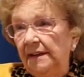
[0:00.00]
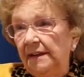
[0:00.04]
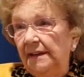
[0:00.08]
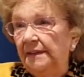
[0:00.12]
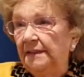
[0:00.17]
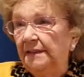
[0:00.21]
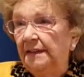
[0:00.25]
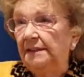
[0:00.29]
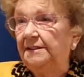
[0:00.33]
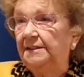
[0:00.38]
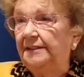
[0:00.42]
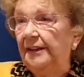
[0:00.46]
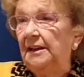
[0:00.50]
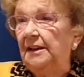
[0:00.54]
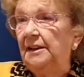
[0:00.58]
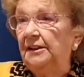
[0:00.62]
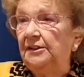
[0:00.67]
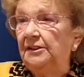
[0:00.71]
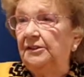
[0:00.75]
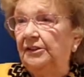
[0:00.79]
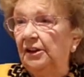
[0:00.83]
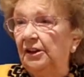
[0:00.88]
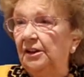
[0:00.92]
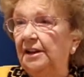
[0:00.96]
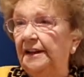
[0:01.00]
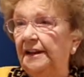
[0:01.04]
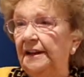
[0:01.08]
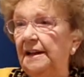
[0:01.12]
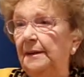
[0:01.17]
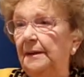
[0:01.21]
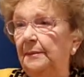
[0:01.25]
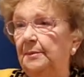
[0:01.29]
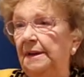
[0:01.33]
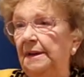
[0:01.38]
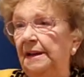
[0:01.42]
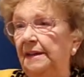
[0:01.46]
They did. They
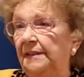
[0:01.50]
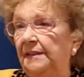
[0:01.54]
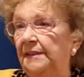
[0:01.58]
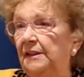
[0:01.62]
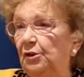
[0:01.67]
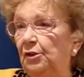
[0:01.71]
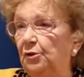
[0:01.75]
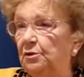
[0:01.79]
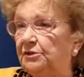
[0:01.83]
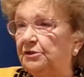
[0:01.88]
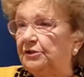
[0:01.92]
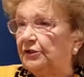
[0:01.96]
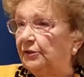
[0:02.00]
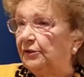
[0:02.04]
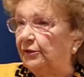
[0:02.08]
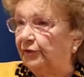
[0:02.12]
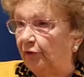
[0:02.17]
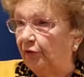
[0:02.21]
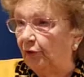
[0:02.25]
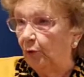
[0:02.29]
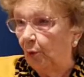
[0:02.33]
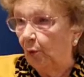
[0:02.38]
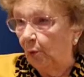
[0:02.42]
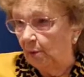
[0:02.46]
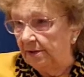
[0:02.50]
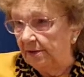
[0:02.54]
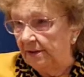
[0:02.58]
came in, they used to phone.